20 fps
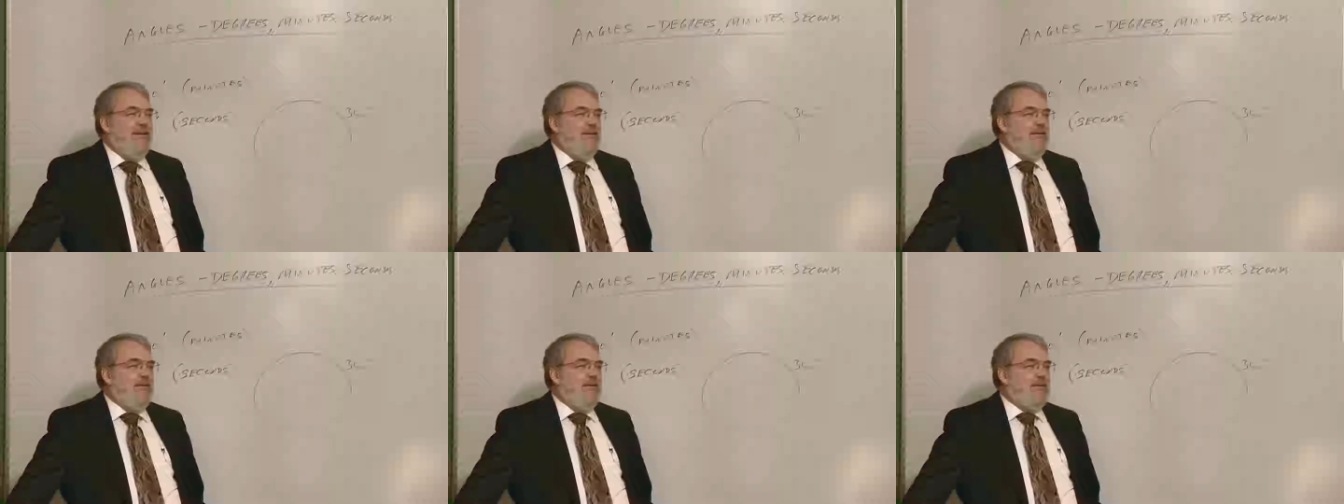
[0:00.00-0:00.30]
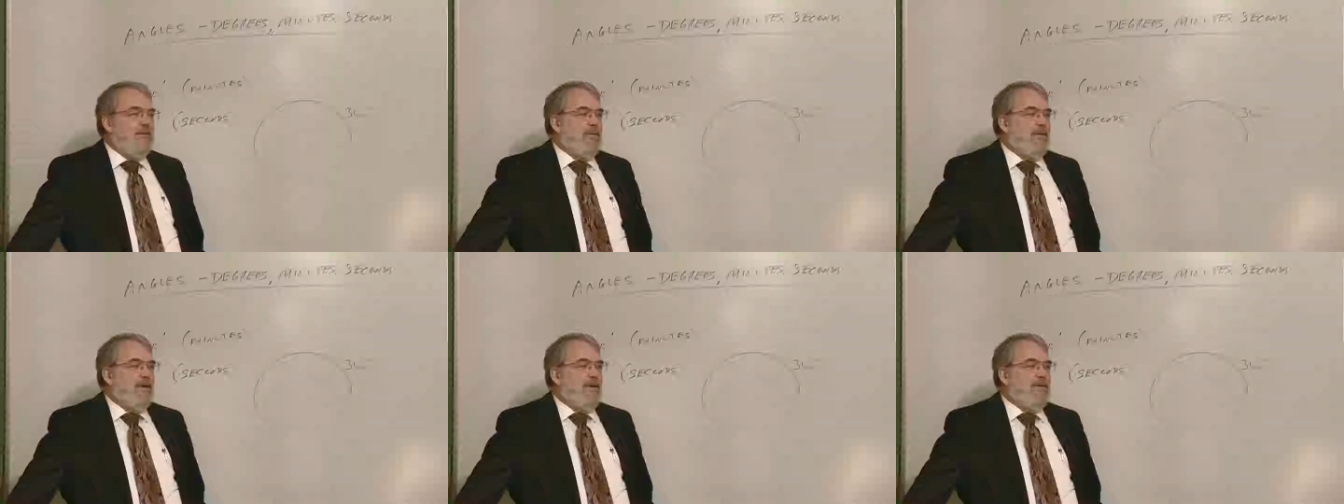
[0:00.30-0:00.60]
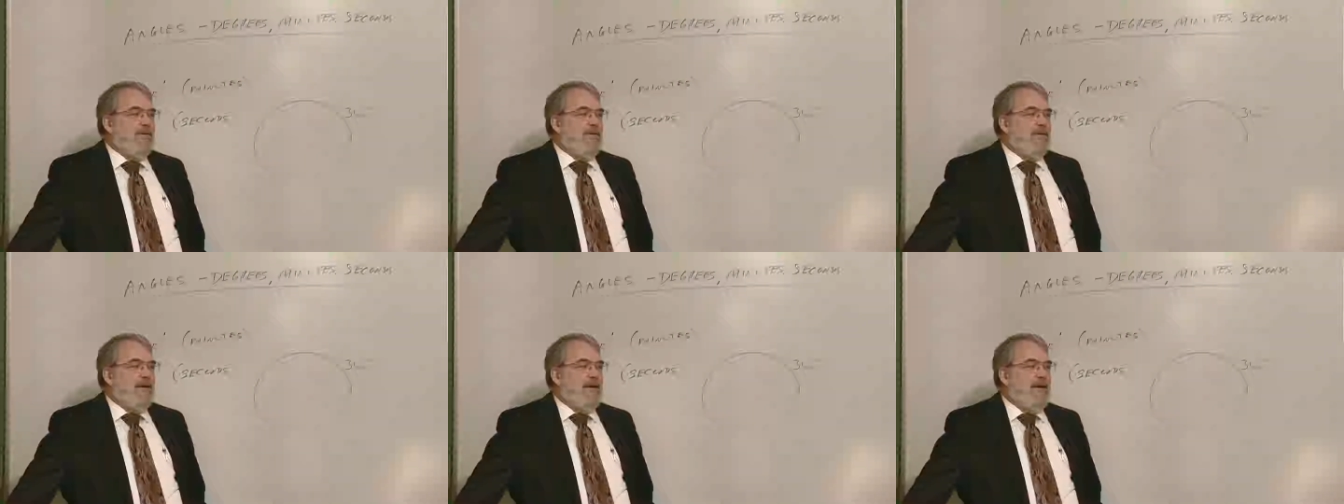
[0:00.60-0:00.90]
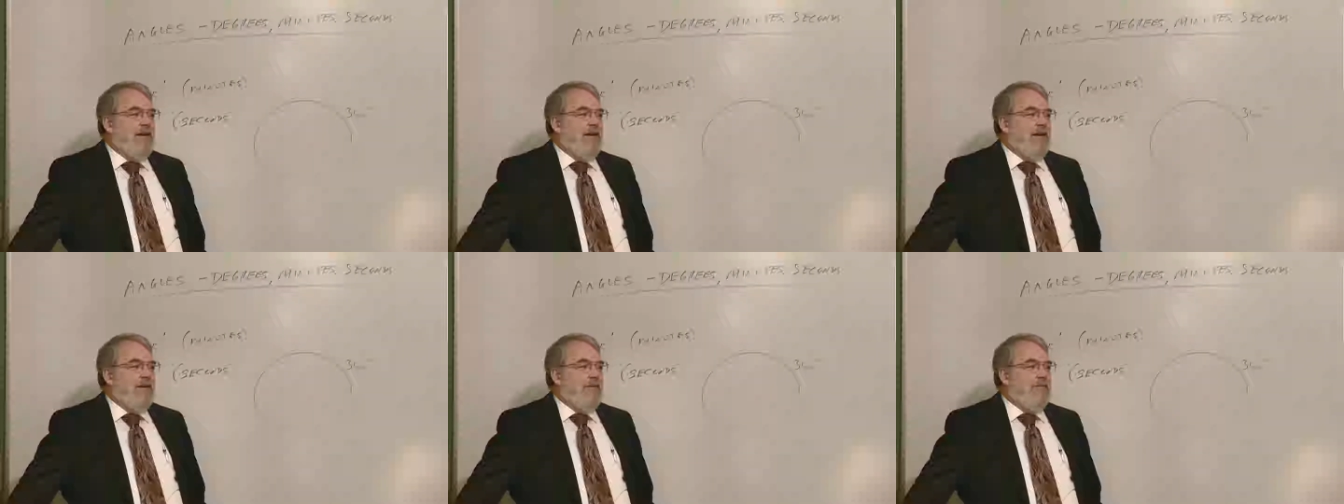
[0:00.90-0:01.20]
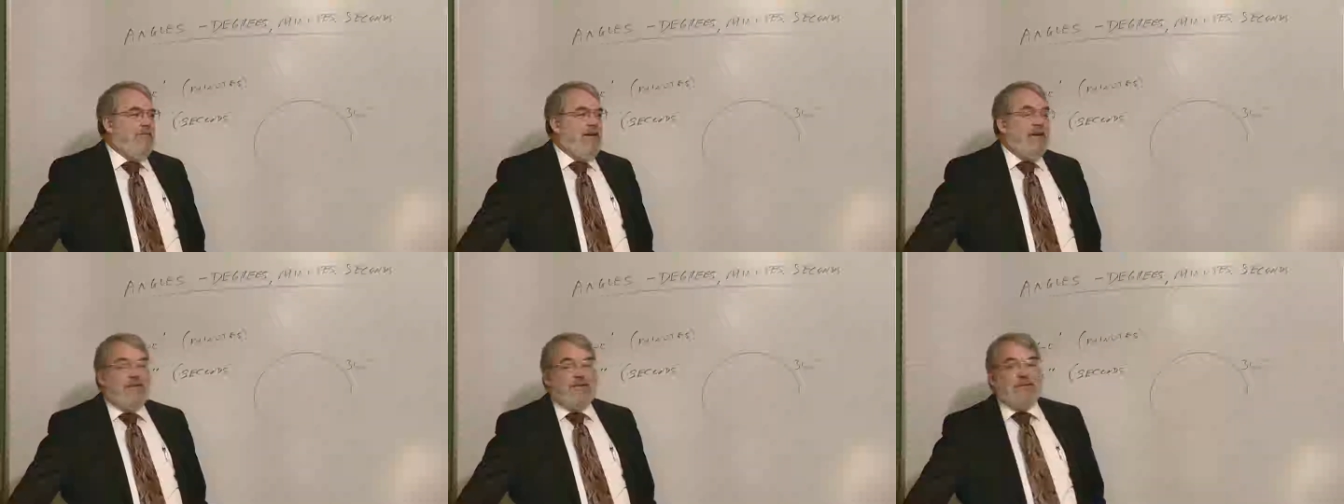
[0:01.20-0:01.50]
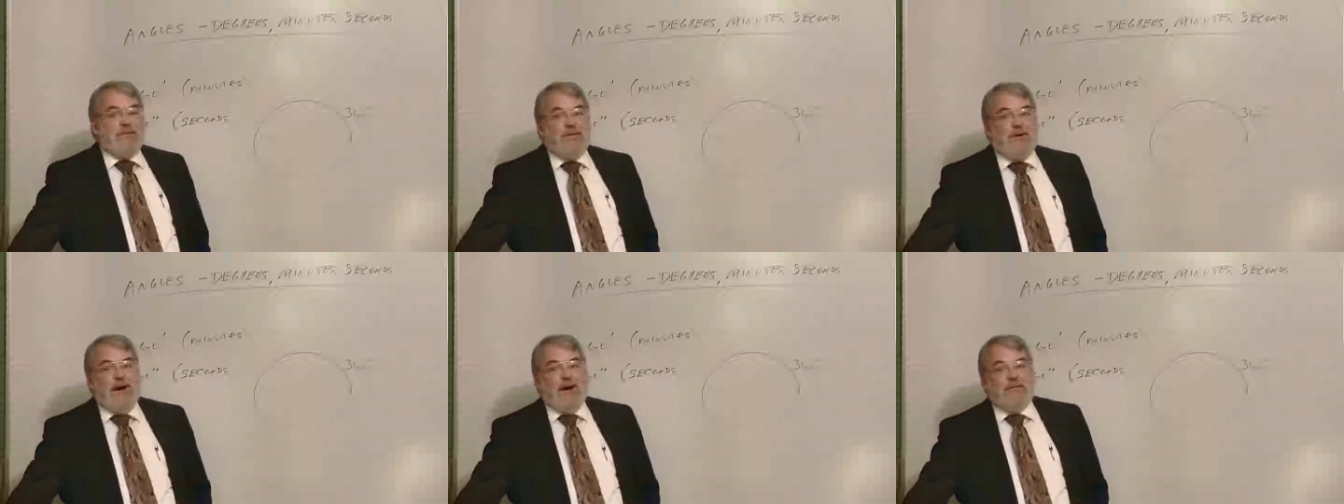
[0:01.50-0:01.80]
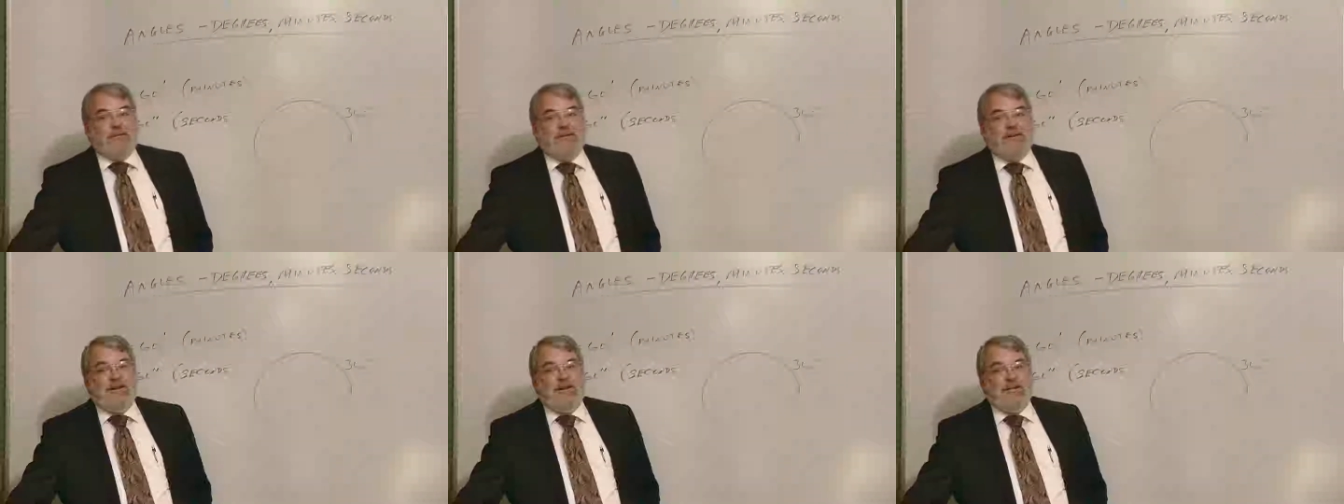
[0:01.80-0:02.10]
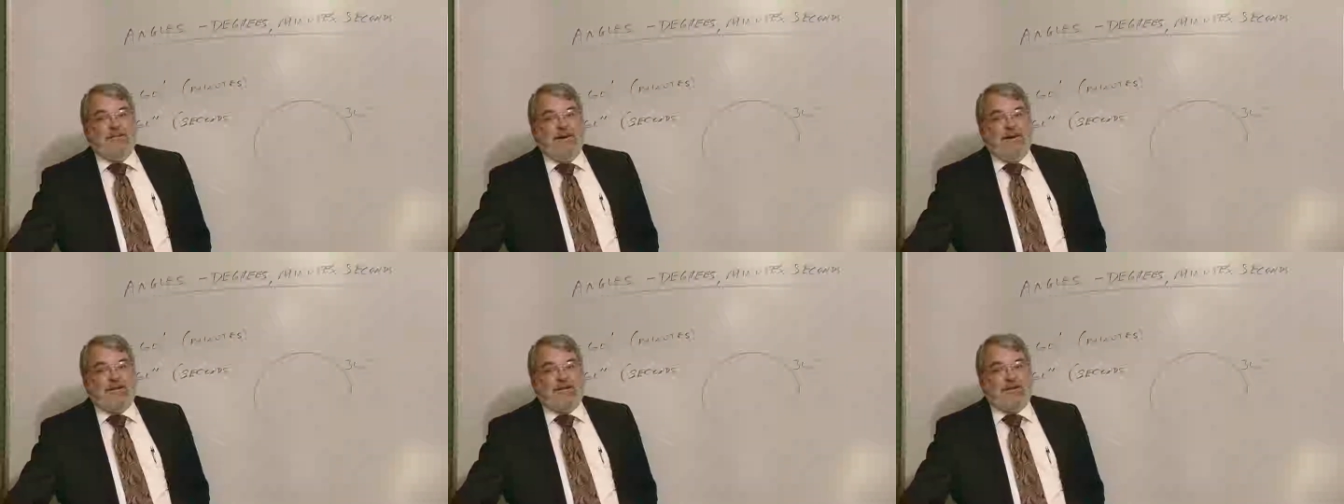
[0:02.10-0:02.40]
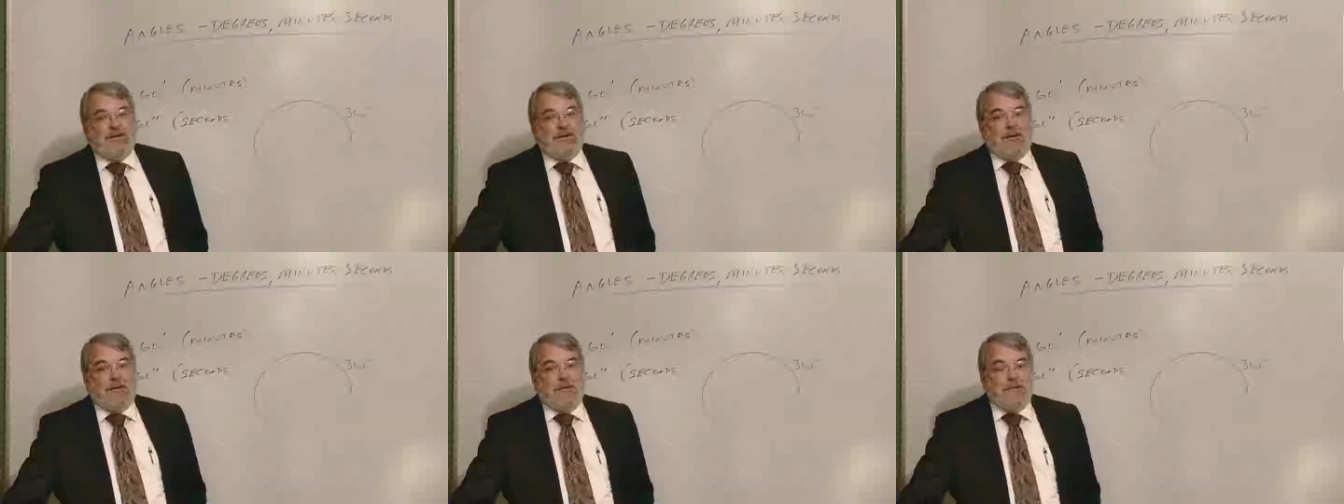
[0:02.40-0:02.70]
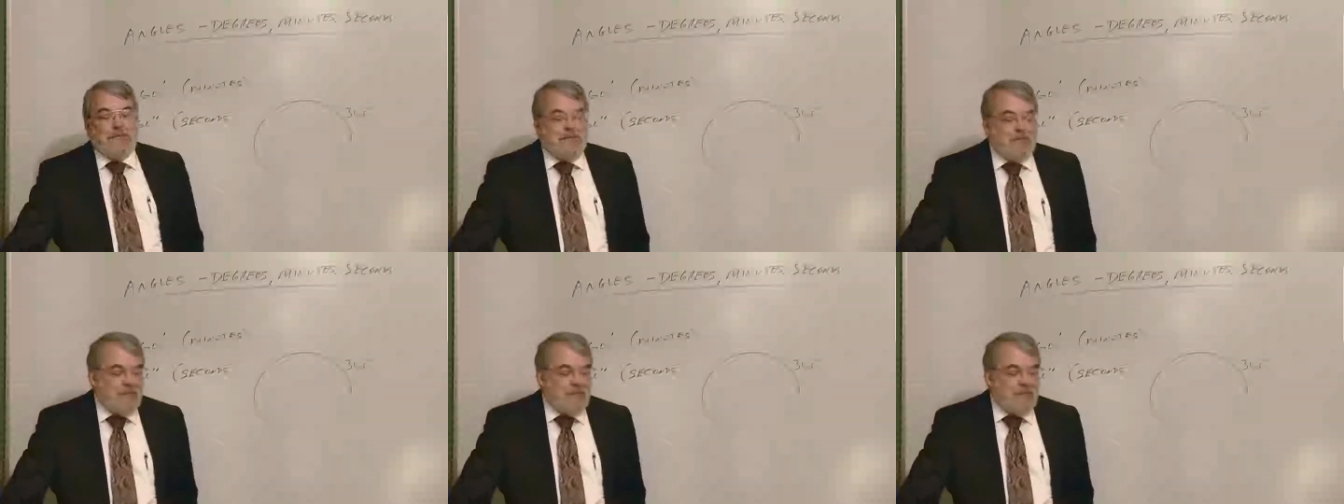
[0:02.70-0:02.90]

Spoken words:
which was a piece of property in Mexico